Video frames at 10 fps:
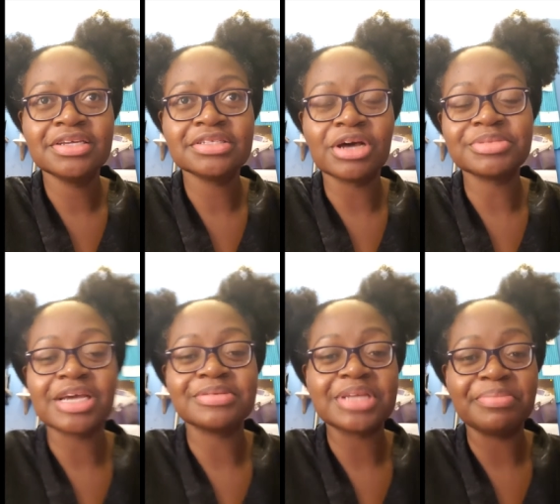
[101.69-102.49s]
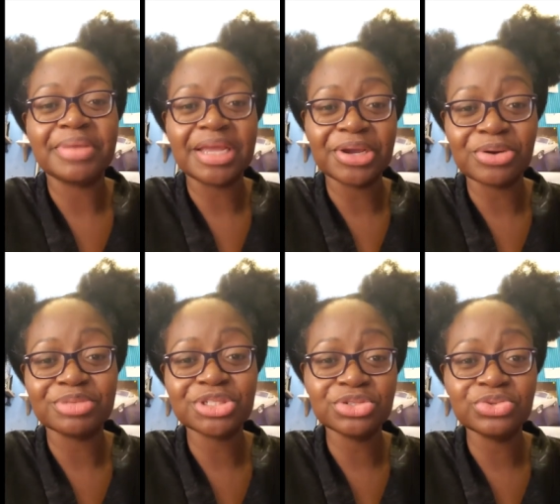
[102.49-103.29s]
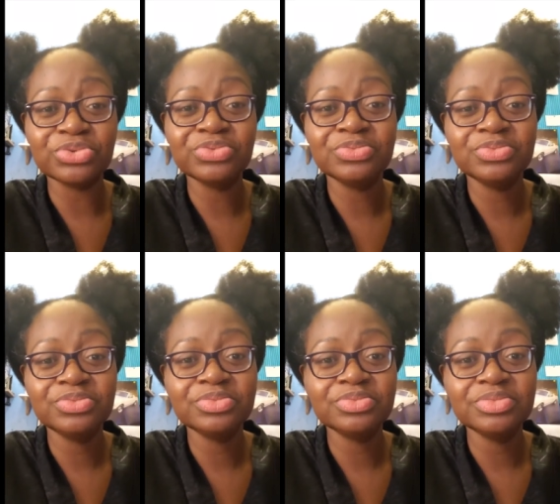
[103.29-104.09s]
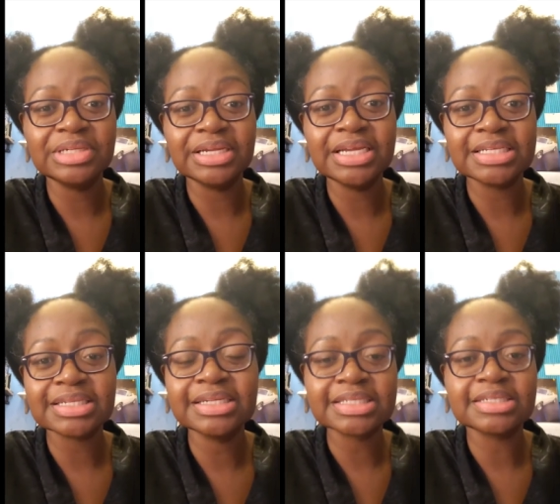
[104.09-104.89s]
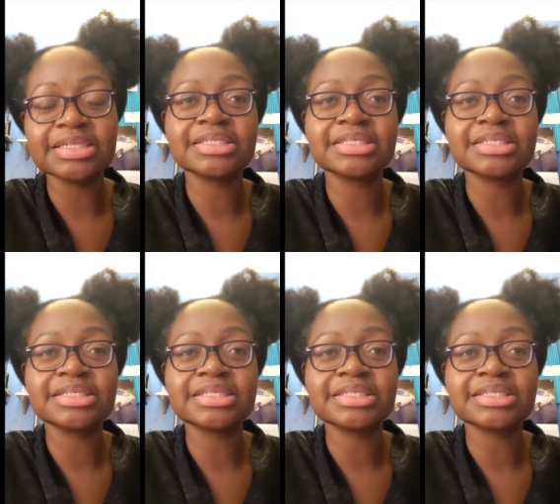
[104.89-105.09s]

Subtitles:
Sometimes that may help too, is listening